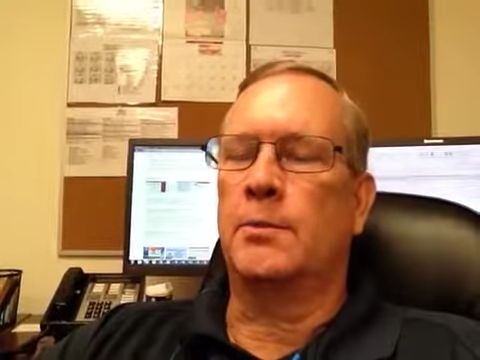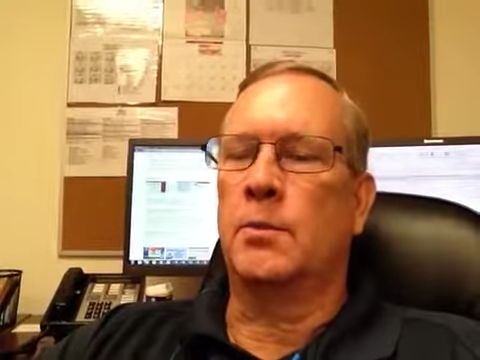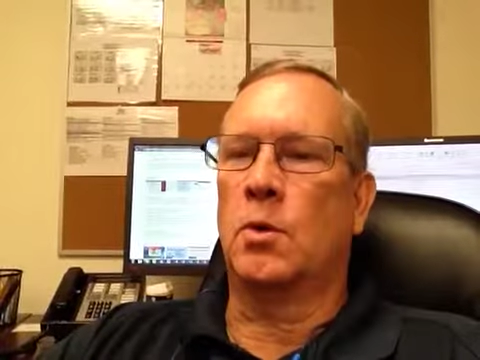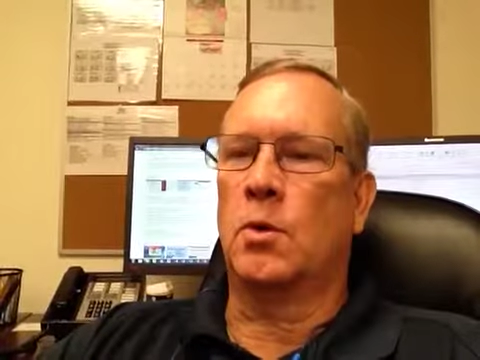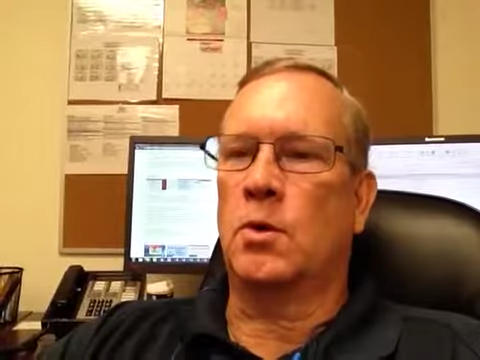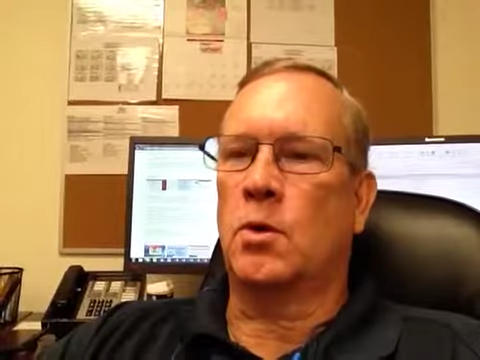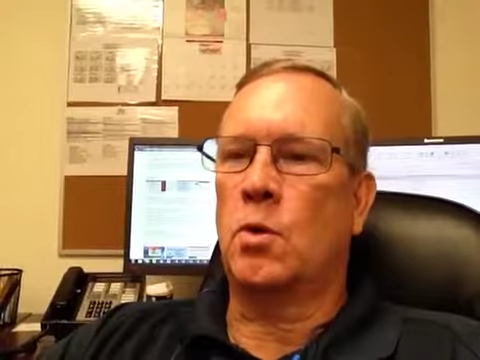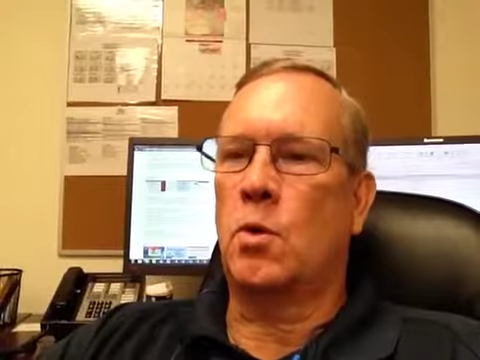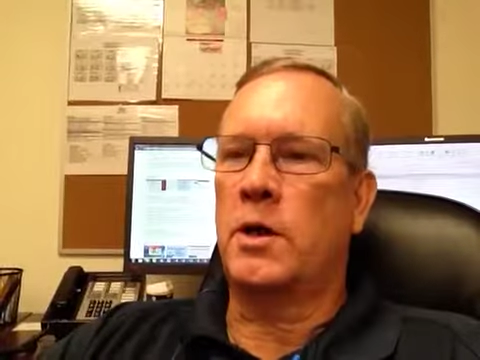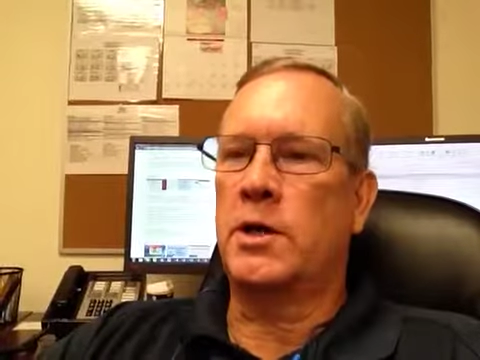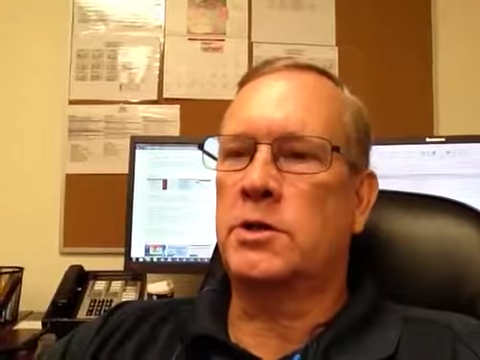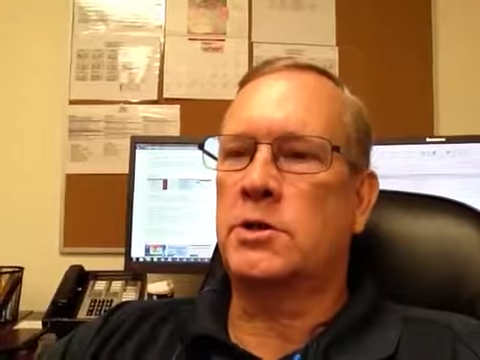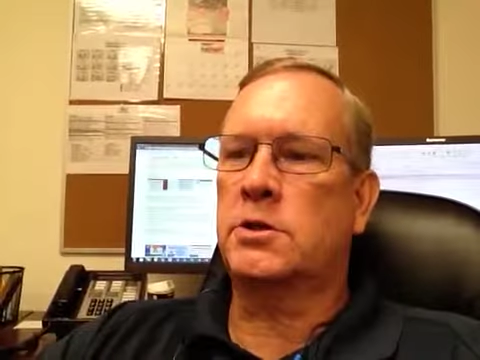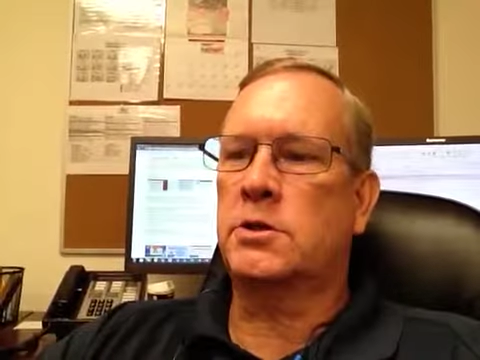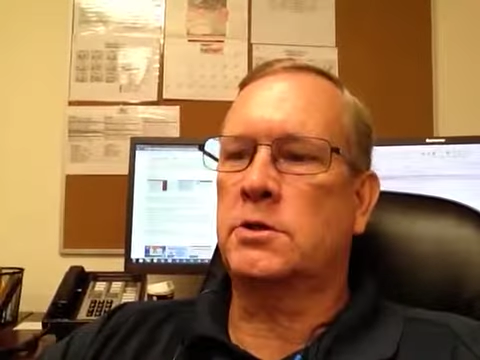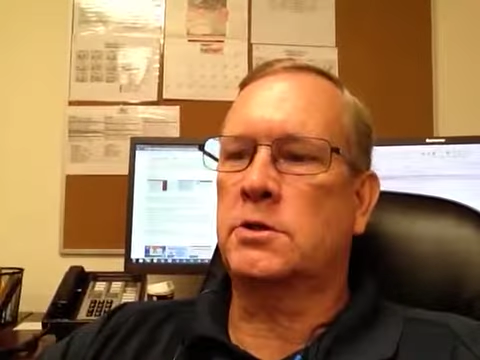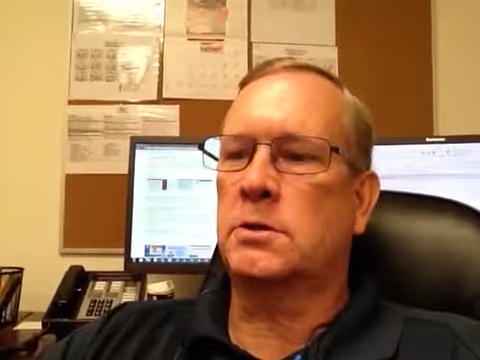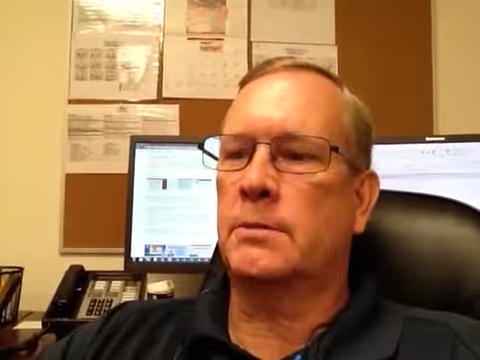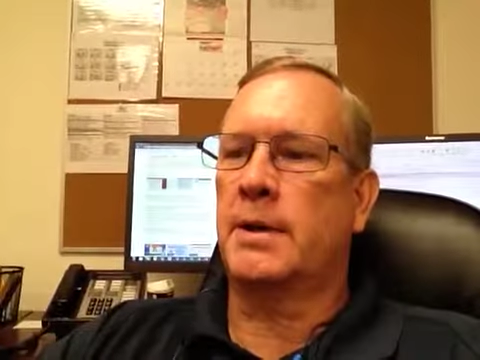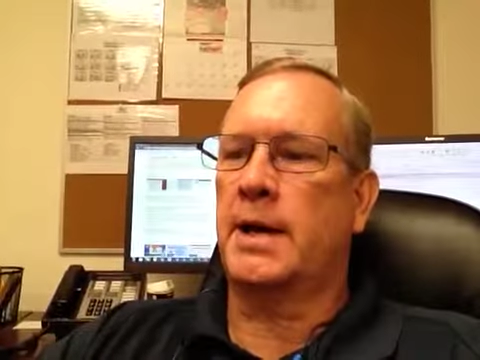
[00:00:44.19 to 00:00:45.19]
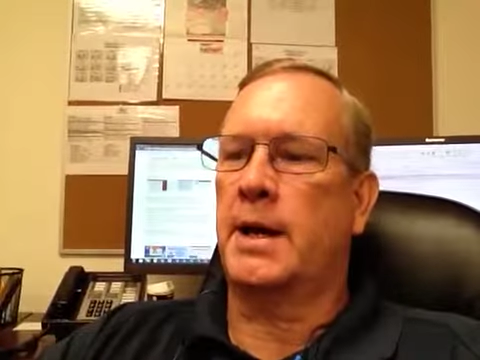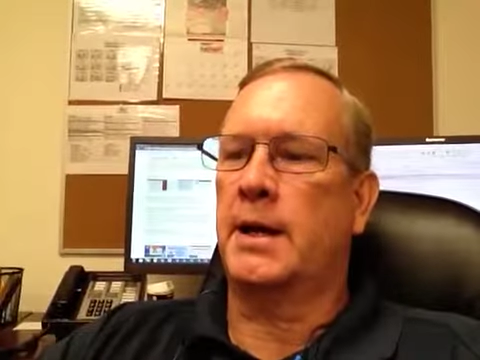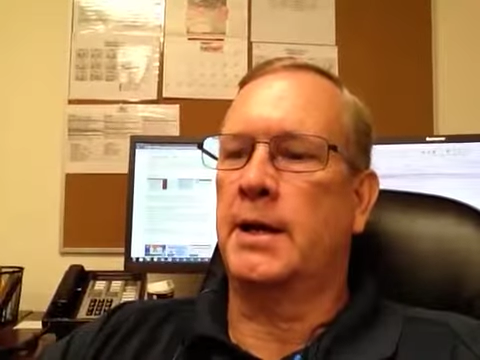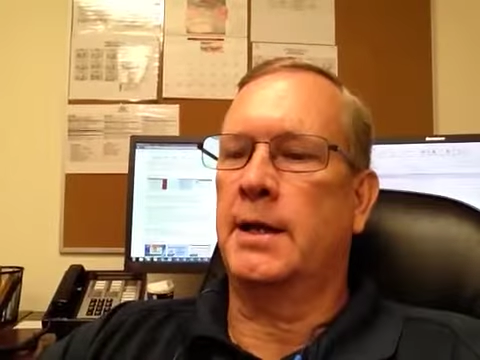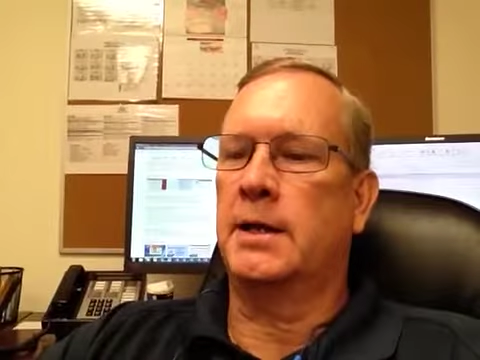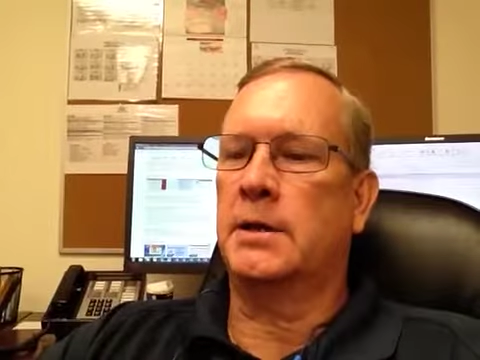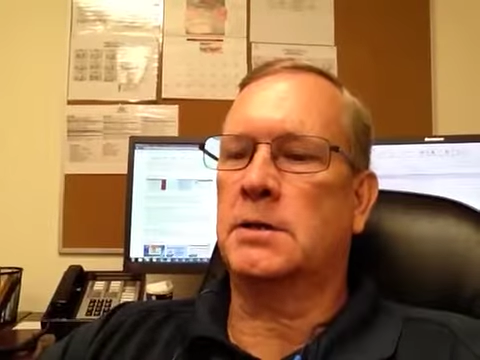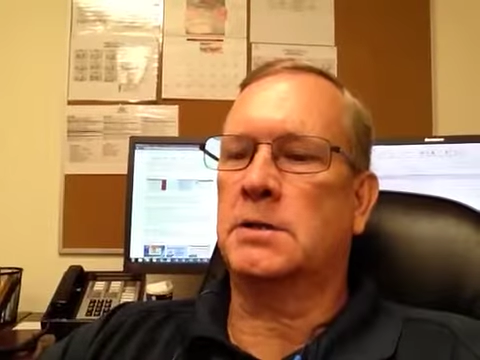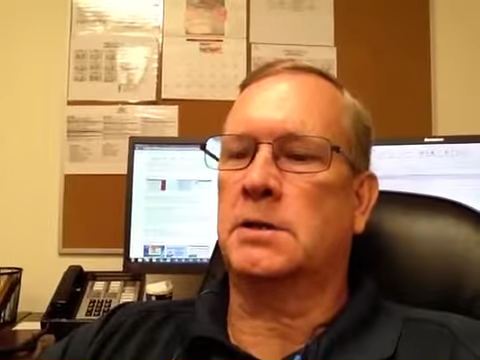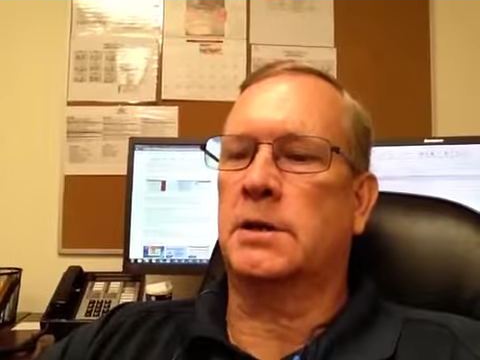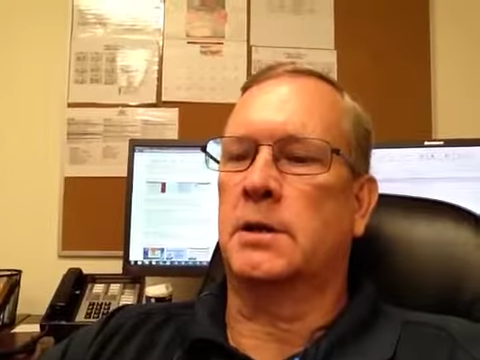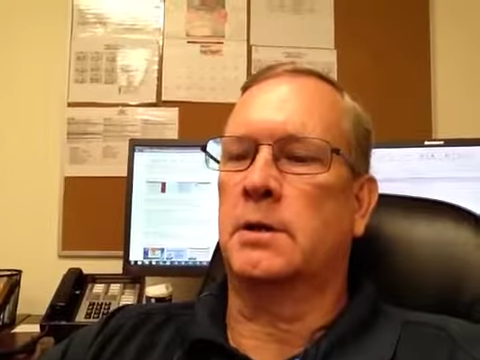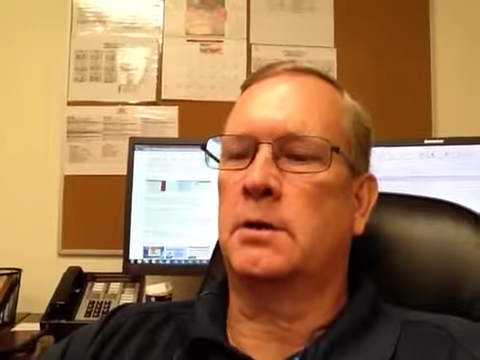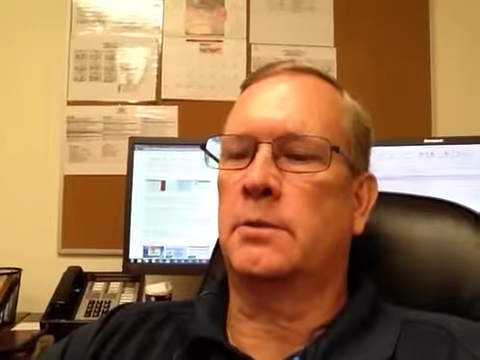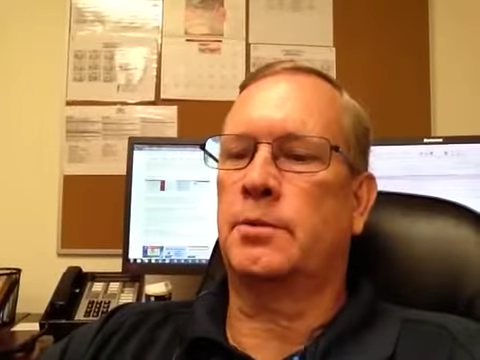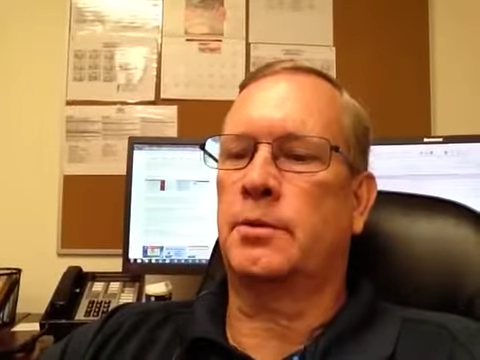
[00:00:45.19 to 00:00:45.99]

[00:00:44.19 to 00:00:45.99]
more questions about Excel,